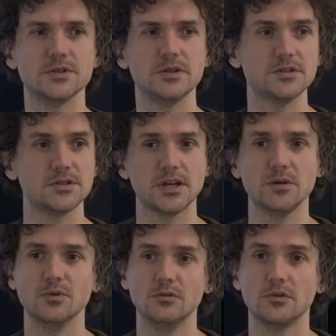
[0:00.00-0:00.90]
that is
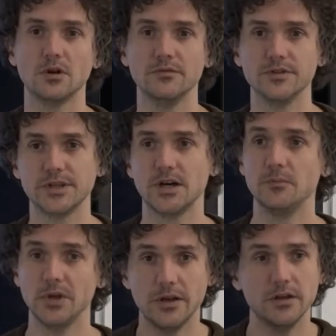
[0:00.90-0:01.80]
stable over
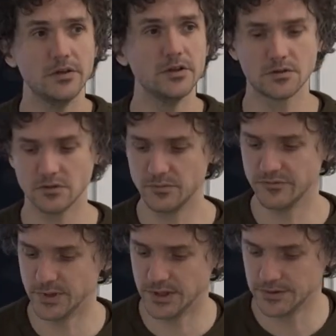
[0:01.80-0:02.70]
time in this group
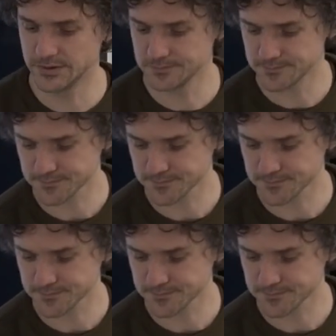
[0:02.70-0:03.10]
of birds.